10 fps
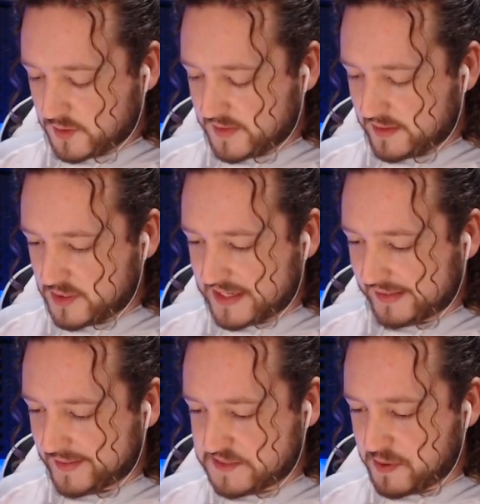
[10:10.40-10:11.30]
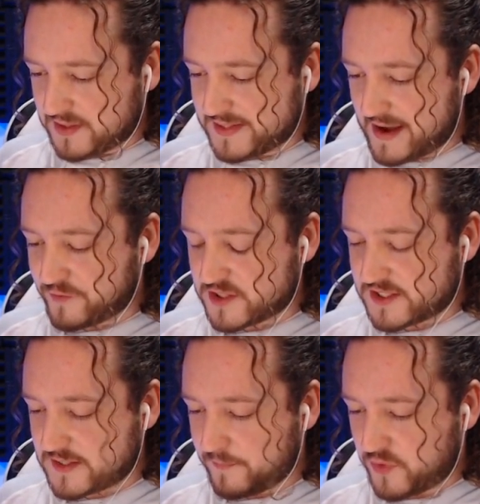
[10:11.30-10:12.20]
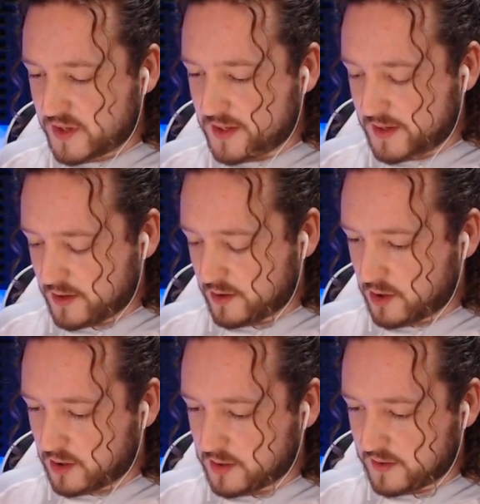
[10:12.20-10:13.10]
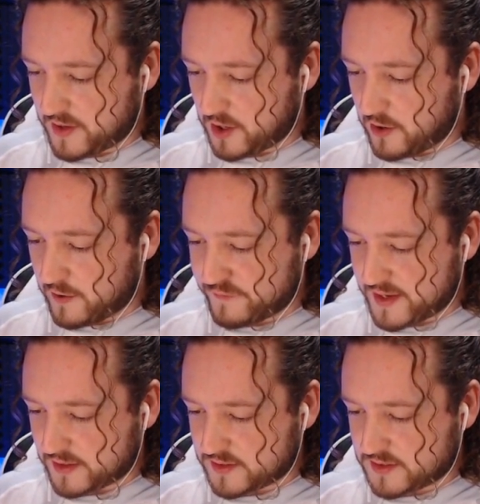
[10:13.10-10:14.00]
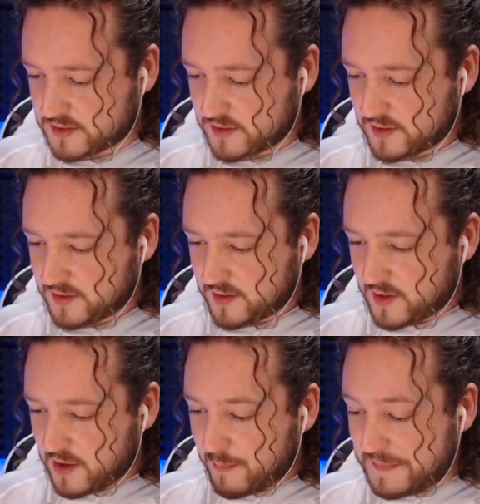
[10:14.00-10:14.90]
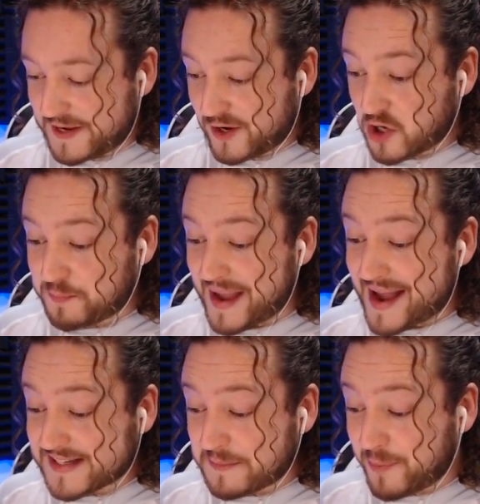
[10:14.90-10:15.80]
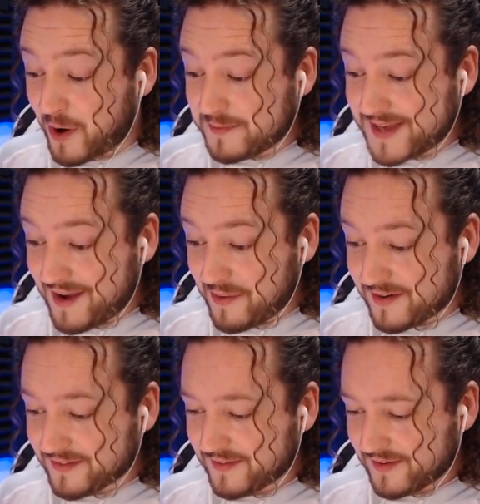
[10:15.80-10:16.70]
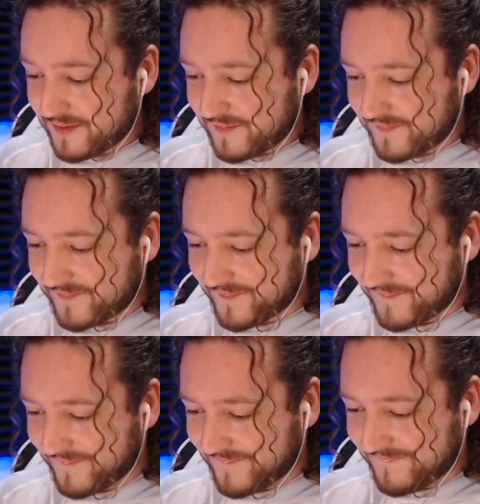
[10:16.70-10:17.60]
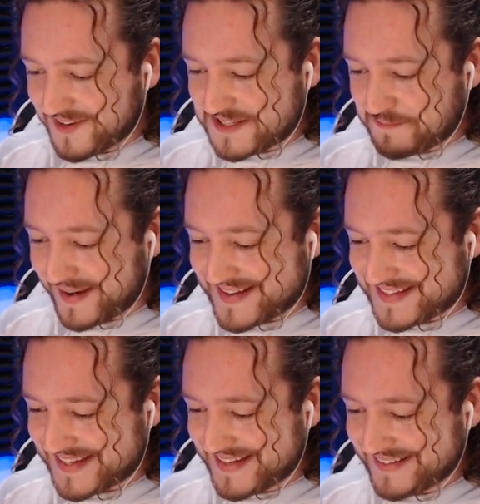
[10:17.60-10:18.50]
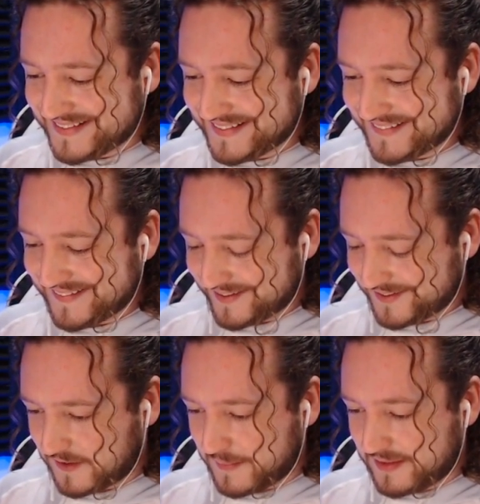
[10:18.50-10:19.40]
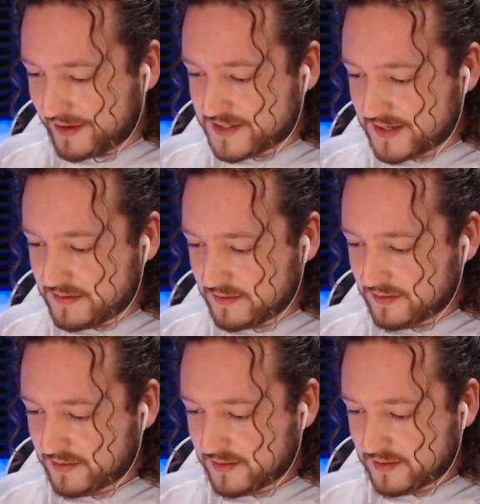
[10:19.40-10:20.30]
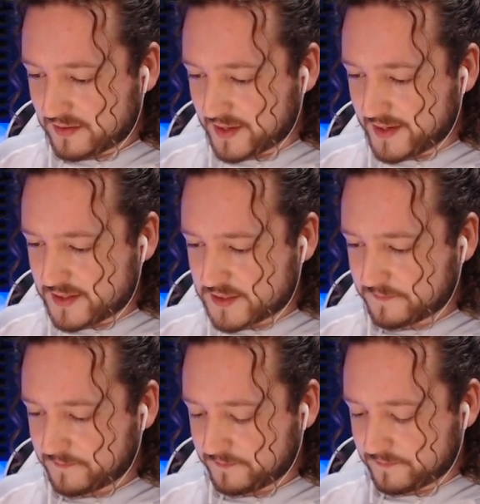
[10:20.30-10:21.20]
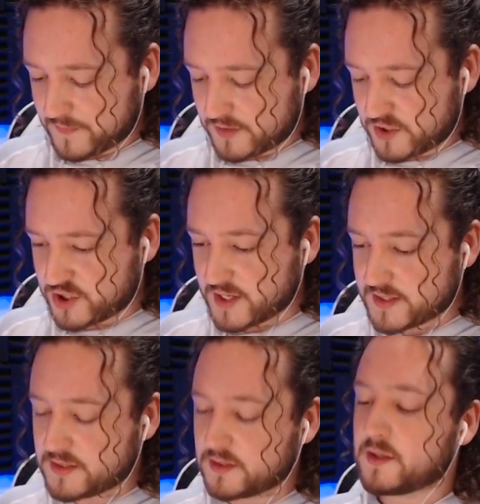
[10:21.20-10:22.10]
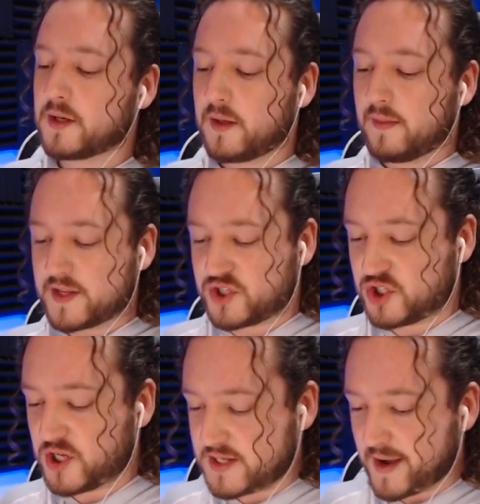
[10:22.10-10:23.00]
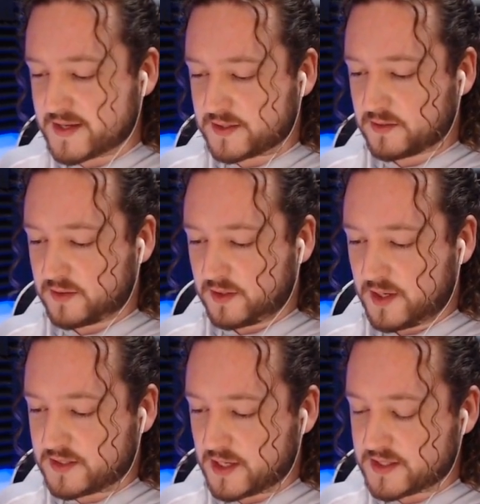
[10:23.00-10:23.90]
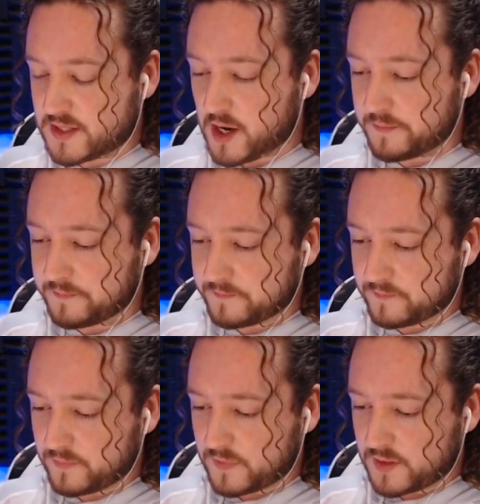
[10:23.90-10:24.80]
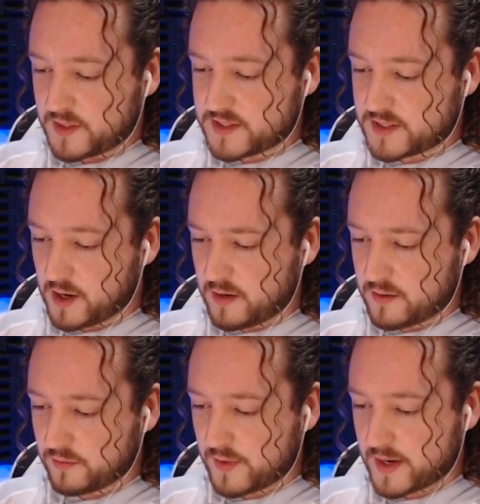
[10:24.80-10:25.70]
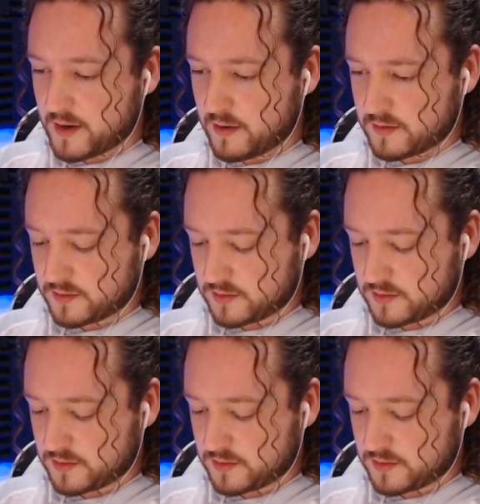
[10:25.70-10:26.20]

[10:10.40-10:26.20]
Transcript: then I want to get a lightning spell down for something here on the offense. Mini P K goes past the bomb tower. Oh, it's spicy. Dark Goblin clears in. Nice. G G's. That's G G's, guys. He's he's done. He's done right here.